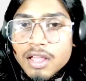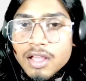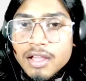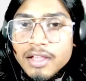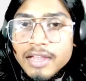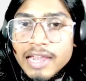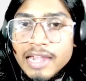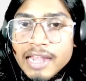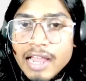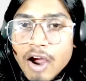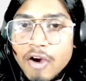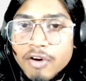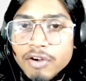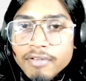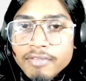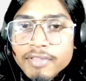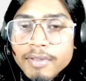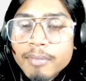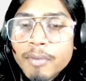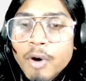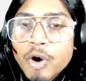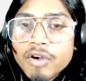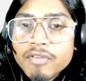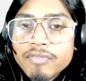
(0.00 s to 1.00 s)
get out of the
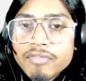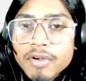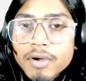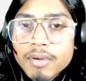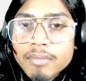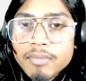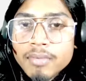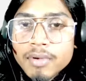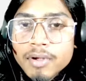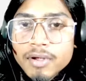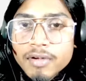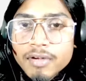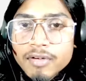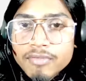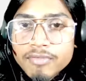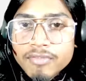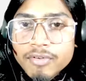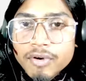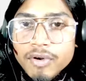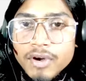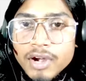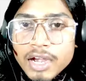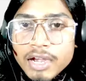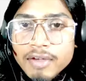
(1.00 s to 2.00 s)
bound from 4.